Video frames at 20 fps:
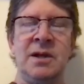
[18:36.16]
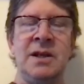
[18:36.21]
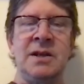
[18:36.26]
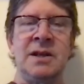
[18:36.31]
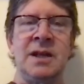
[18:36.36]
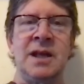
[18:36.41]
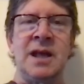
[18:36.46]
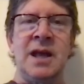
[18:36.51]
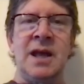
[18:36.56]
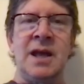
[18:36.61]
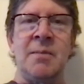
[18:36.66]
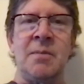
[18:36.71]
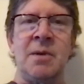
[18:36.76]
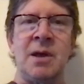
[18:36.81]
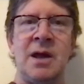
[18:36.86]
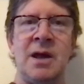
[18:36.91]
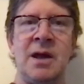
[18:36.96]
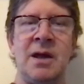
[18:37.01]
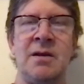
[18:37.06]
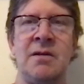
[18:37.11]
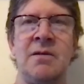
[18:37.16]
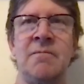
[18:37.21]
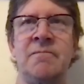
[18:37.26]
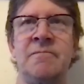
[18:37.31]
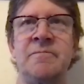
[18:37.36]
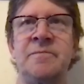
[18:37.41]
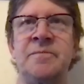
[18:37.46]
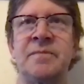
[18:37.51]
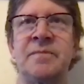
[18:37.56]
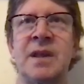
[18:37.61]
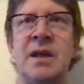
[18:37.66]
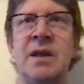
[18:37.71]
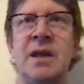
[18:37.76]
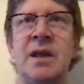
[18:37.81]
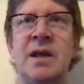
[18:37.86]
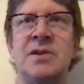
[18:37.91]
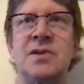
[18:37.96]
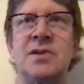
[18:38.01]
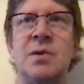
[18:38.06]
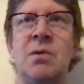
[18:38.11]
early in the game. And
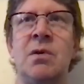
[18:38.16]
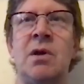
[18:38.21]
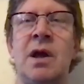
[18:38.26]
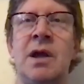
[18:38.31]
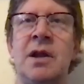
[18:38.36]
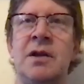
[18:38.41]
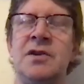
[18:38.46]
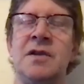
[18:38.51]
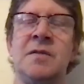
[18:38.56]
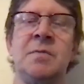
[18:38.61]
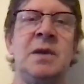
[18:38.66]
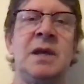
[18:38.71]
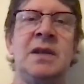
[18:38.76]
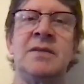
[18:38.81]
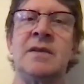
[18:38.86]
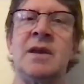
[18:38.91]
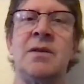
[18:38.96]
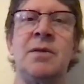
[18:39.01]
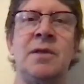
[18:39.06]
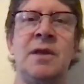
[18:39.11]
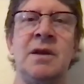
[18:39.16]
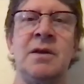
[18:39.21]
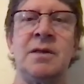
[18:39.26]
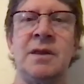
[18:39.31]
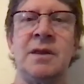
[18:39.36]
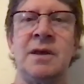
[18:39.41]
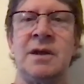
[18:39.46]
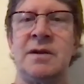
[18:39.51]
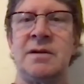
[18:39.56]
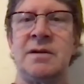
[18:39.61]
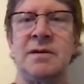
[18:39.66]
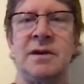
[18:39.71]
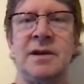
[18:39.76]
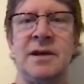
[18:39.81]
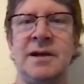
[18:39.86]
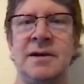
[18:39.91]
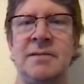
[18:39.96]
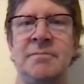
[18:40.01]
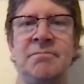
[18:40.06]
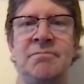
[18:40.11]
so it just means, I think, that
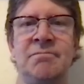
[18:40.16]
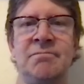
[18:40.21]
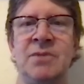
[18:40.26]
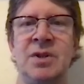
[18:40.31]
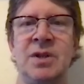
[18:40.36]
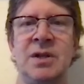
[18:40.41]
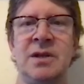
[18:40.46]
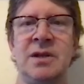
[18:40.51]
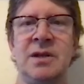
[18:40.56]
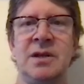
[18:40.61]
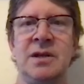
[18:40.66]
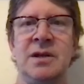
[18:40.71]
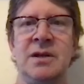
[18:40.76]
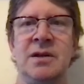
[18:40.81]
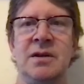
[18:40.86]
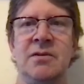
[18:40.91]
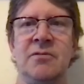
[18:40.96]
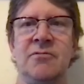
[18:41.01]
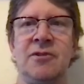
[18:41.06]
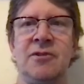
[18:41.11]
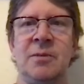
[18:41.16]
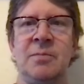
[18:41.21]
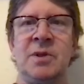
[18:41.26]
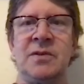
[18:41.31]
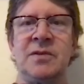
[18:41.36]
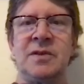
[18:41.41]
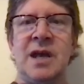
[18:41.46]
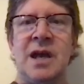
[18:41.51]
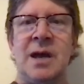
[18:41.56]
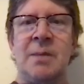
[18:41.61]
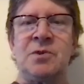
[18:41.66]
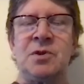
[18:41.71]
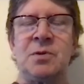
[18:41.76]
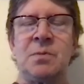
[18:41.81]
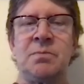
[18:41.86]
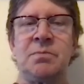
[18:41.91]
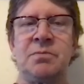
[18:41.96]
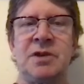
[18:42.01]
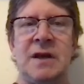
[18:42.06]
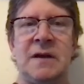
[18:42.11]
from this
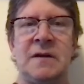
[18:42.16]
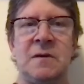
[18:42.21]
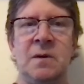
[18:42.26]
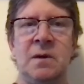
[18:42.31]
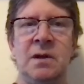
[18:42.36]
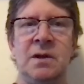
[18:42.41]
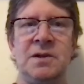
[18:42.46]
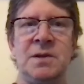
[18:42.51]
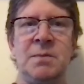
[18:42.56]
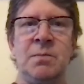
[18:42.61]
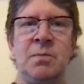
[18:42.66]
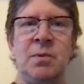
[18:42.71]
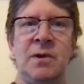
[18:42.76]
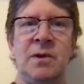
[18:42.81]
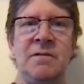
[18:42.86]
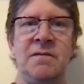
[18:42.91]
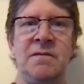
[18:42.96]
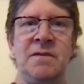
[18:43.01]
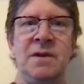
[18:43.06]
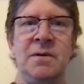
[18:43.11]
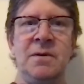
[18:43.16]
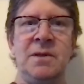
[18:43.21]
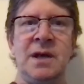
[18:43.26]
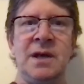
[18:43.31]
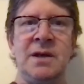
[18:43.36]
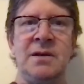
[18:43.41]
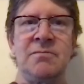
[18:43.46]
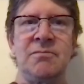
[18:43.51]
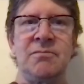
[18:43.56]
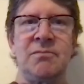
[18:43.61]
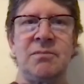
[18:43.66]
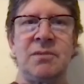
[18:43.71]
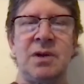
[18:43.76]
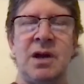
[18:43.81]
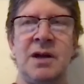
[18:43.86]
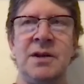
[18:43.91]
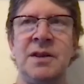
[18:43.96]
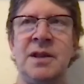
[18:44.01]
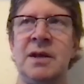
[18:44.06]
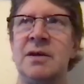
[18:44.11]
capture technology point of view, that
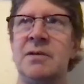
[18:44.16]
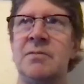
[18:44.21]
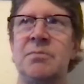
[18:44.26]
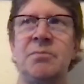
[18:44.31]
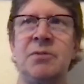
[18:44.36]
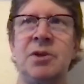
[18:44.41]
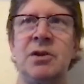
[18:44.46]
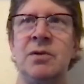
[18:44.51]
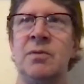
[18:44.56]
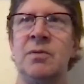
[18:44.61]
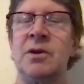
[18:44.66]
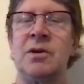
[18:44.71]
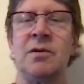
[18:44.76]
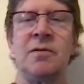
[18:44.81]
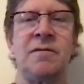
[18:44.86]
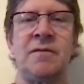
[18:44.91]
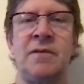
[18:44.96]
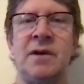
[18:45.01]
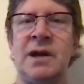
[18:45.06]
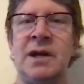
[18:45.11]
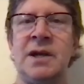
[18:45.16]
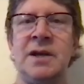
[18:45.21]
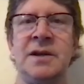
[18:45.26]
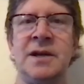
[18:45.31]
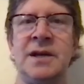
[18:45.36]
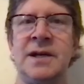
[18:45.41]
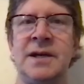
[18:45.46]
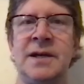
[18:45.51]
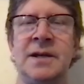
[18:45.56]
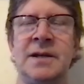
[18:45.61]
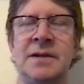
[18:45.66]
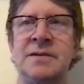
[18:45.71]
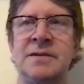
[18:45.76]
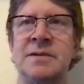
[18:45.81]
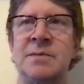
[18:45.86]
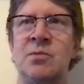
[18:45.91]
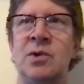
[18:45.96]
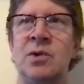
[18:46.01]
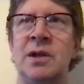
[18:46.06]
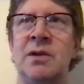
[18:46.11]
I think you'll find
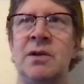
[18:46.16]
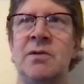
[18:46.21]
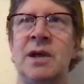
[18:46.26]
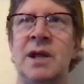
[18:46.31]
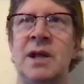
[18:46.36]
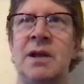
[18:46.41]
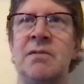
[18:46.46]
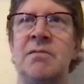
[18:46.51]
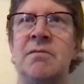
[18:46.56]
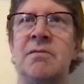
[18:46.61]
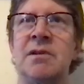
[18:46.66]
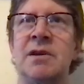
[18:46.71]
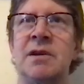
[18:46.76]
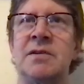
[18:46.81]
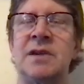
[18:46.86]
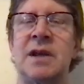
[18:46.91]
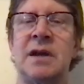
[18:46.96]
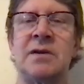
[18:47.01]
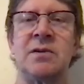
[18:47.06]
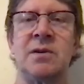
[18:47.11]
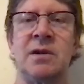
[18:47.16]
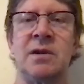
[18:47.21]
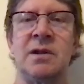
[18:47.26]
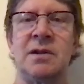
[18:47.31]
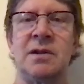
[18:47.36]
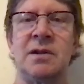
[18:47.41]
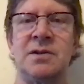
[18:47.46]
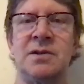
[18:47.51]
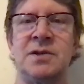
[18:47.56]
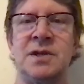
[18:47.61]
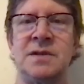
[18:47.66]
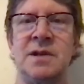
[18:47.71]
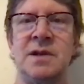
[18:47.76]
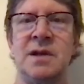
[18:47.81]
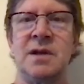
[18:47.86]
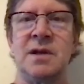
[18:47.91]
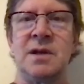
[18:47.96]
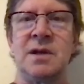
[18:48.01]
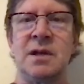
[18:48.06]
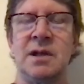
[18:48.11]
some really great
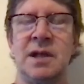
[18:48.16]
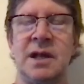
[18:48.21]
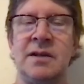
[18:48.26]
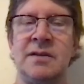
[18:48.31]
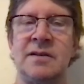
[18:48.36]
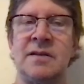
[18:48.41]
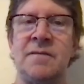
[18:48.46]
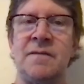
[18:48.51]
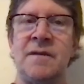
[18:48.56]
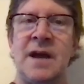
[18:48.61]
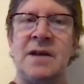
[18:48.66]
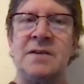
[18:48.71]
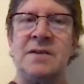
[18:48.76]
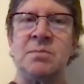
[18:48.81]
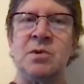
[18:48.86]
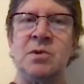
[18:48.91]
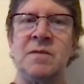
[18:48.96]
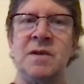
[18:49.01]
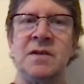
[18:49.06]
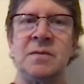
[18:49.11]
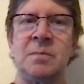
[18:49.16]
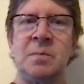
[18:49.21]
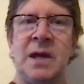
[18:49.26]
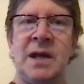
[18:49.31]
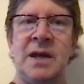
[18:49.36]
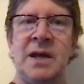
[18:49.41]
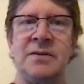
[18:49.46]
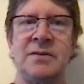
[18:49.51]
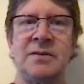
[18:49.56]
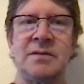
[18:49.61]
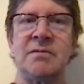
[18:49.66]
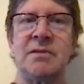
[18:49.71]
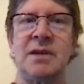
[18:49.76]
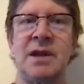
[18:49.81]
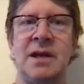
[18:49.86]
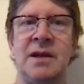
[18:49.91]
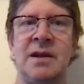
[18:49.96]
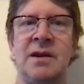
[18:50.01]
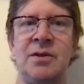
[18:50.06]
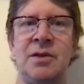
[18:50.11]
technologies. Like, it's a fast-moving space,
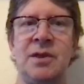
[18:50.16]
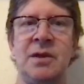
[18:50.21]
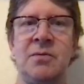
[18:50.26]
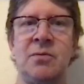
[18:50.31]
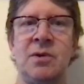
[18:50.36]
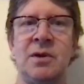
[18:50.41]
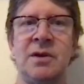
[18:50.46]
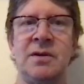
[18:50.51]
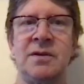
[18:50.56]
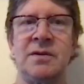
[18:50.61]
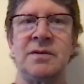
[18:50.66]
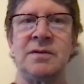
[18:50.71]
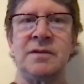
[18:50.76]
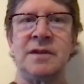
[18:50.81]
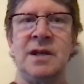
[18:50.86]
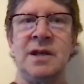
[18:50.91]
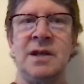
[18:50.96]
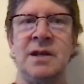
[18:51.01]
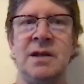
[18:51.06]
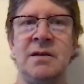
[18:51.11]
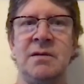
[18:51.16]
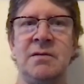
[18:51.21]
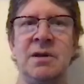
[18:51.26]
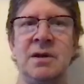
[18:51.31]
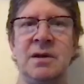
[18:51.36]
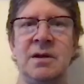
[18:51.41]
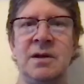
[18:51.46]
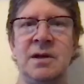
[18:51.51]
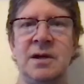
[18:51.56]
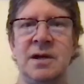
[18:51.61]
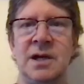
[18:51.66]
and I think we're going to see